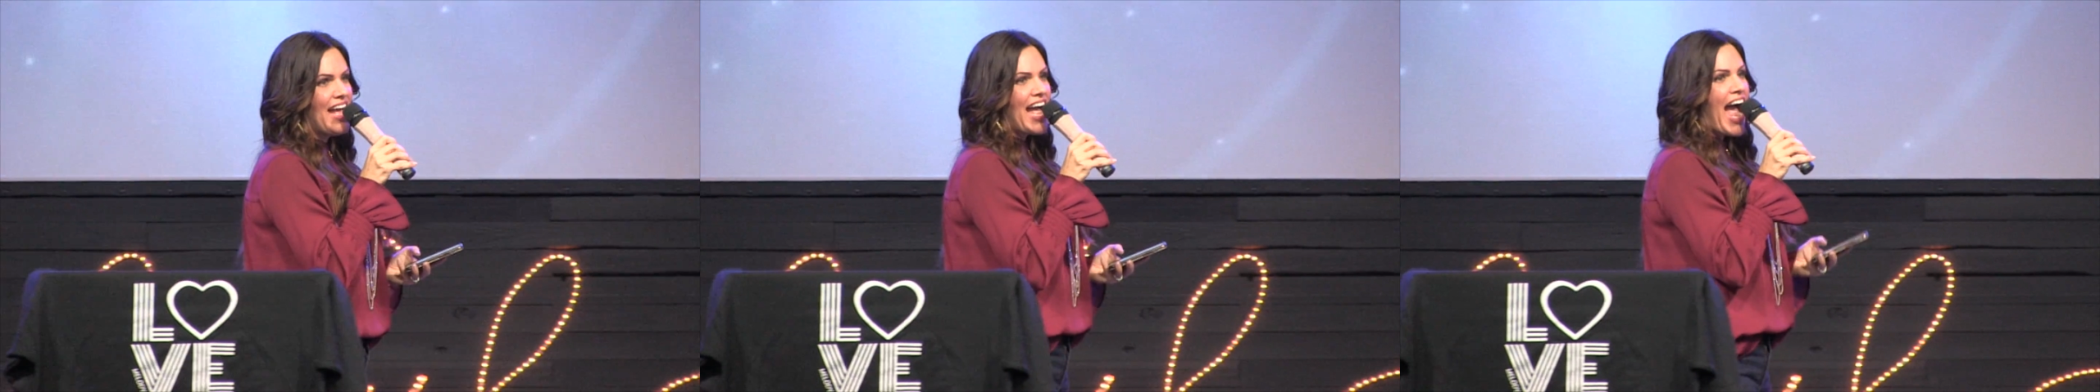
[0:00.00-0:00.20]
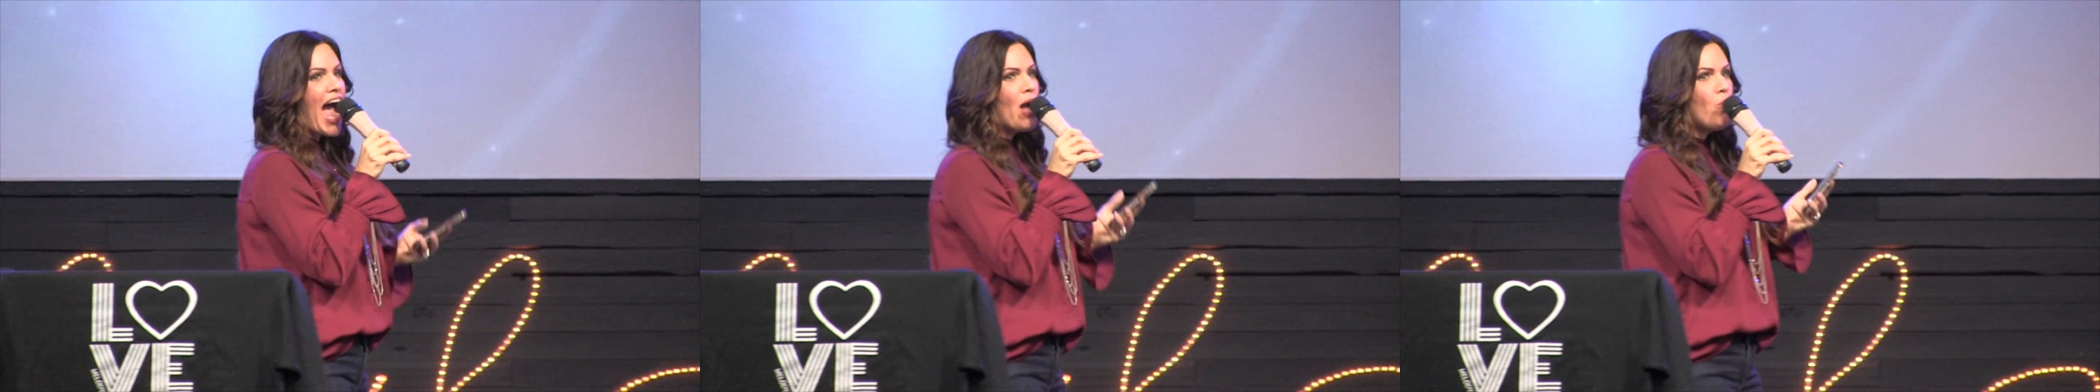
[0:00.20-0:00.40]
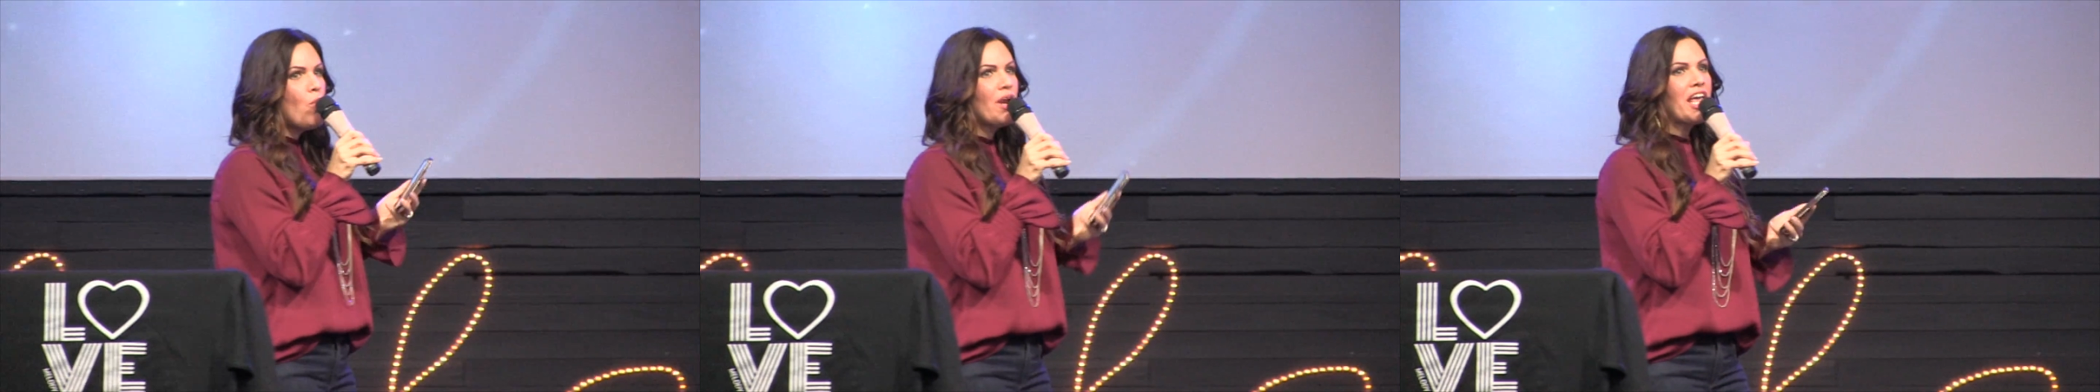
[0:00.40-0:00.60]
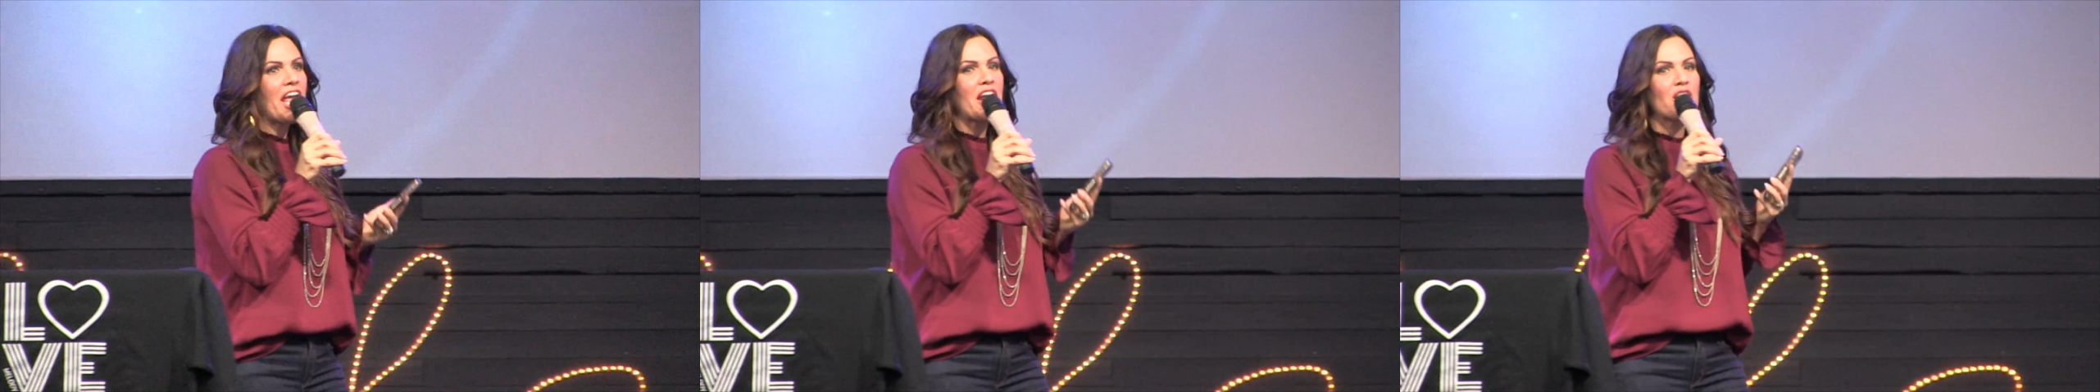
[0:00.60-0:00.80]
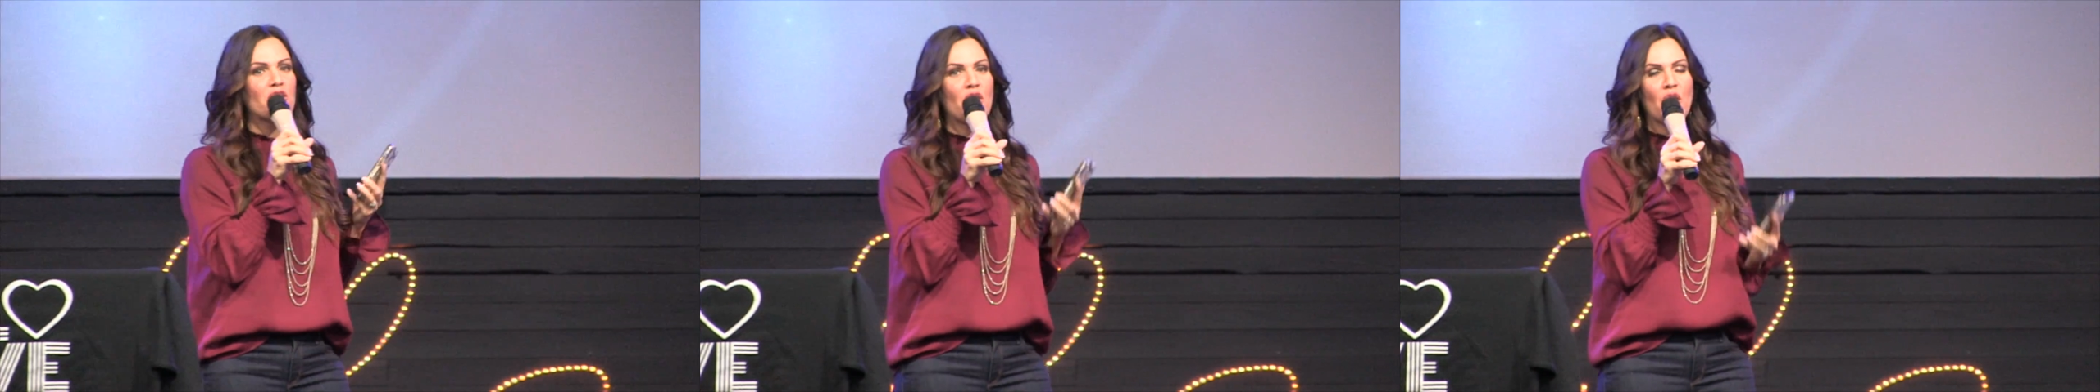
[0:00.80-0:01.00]
I want to
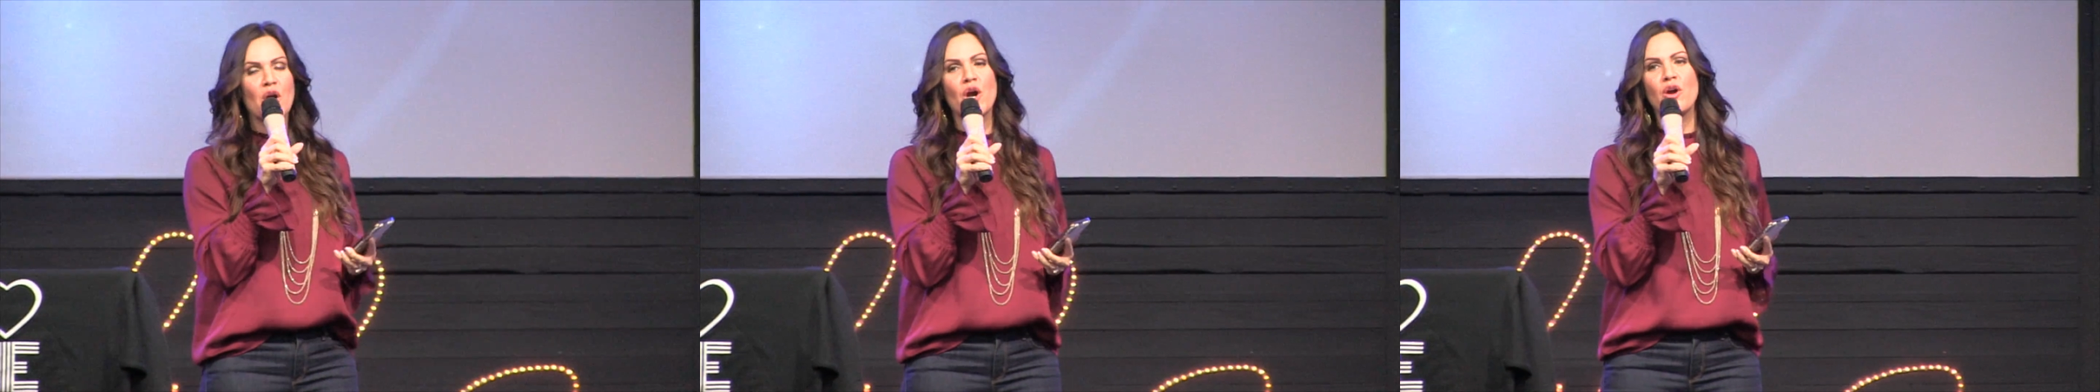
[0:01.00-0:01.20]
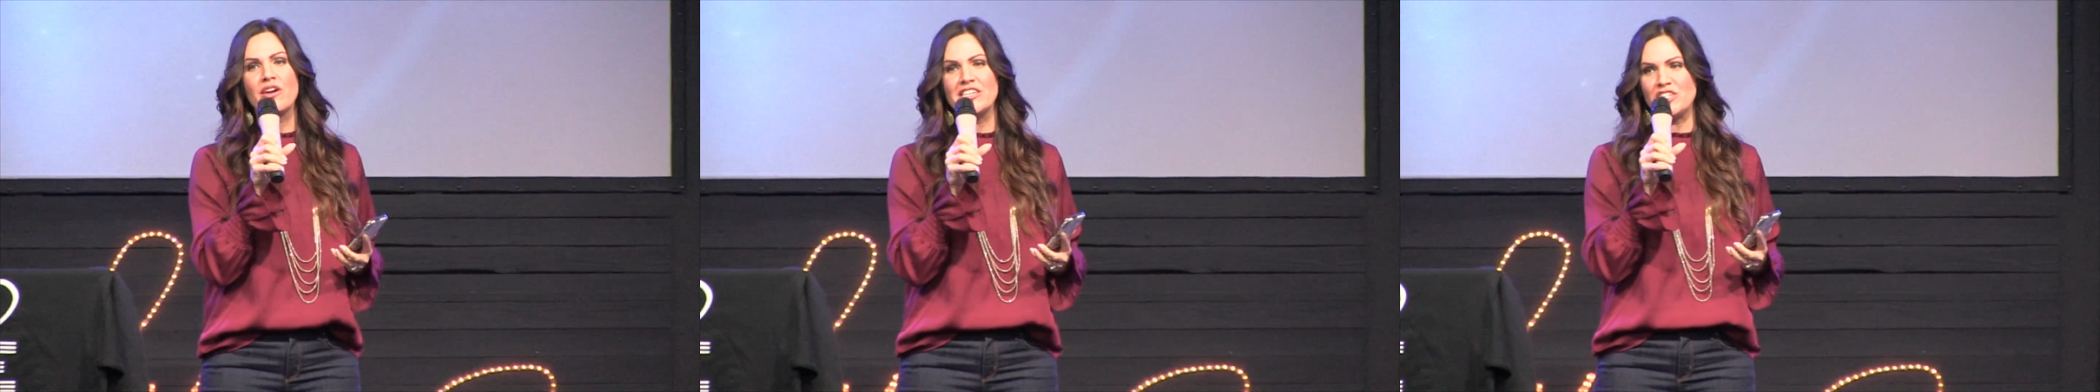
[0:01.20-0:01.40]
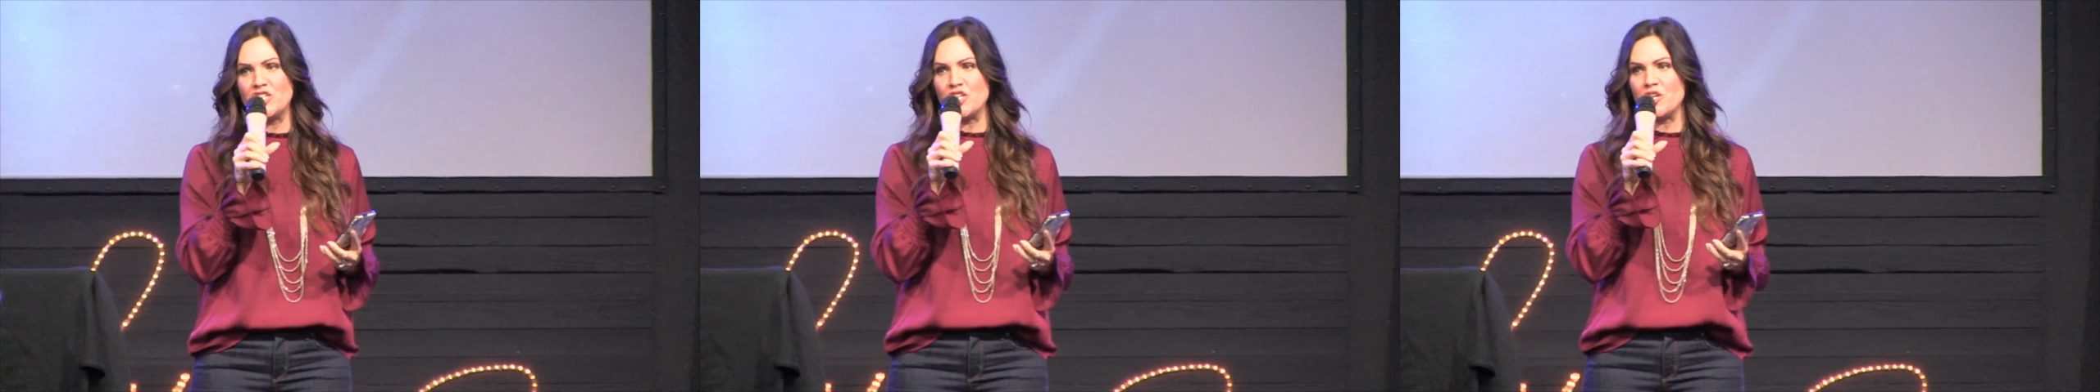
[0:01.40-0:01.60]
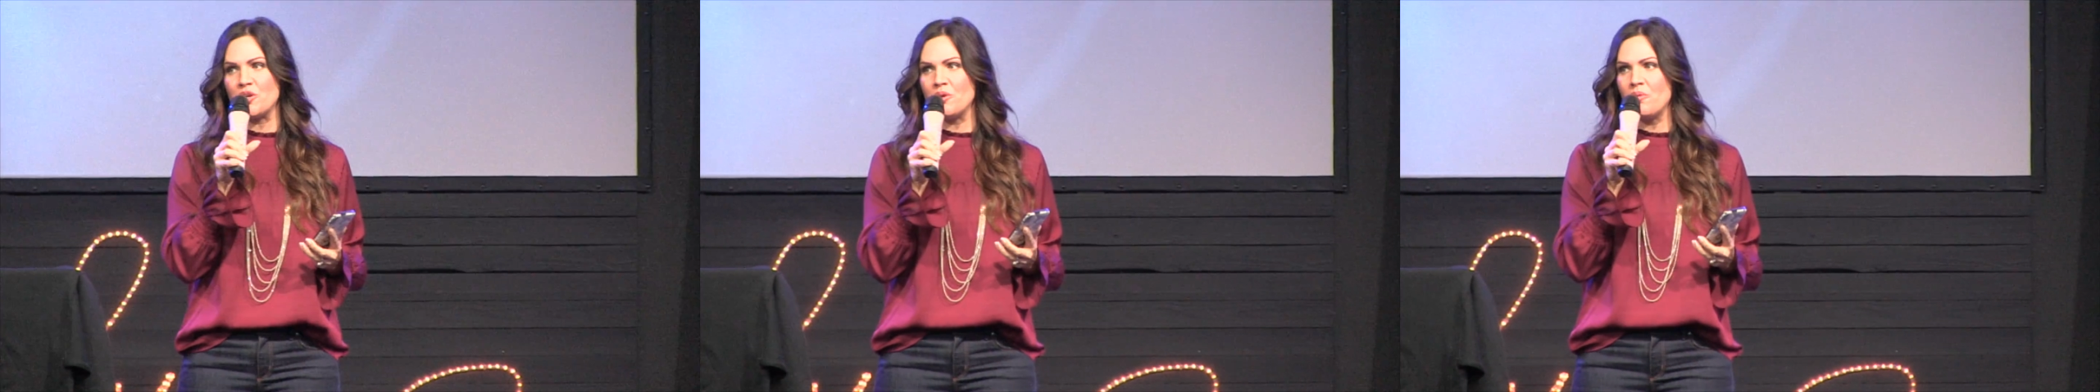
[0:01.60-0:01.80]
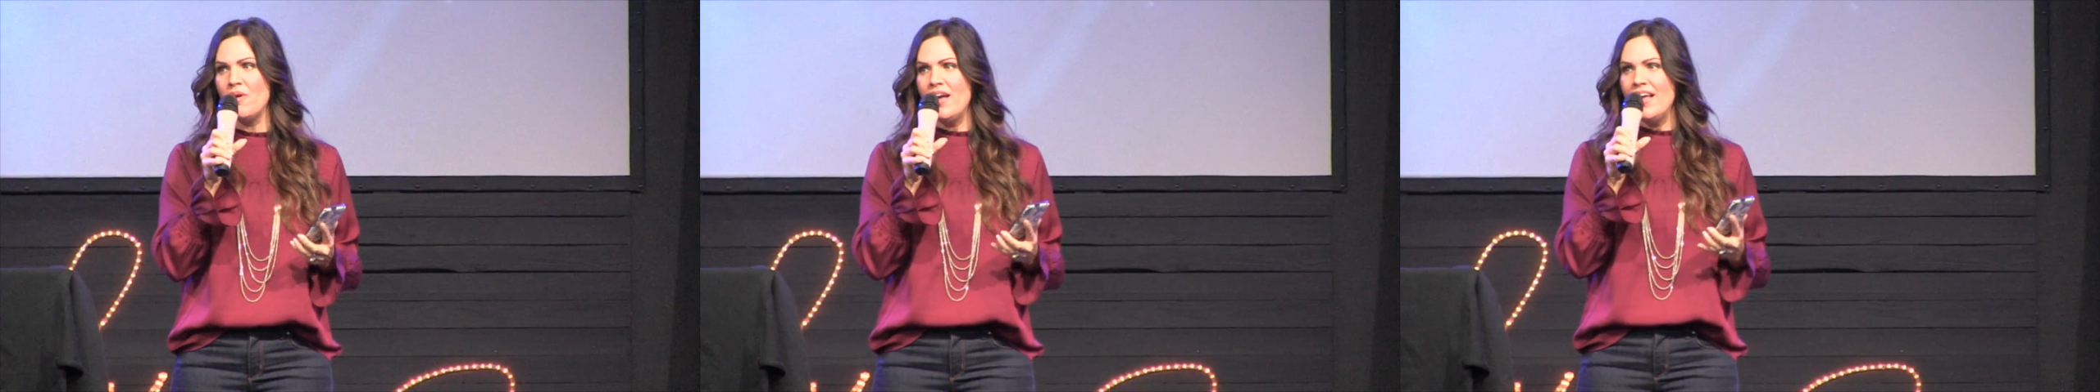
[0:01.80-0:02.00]
encourage
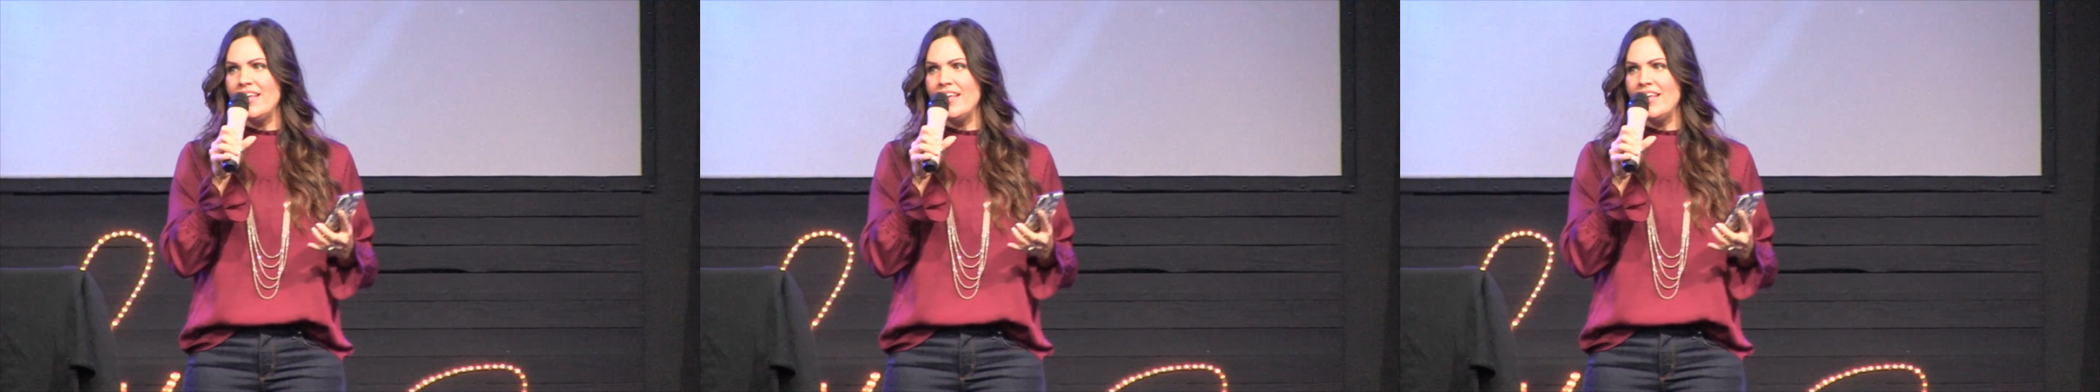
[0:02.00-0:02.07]
you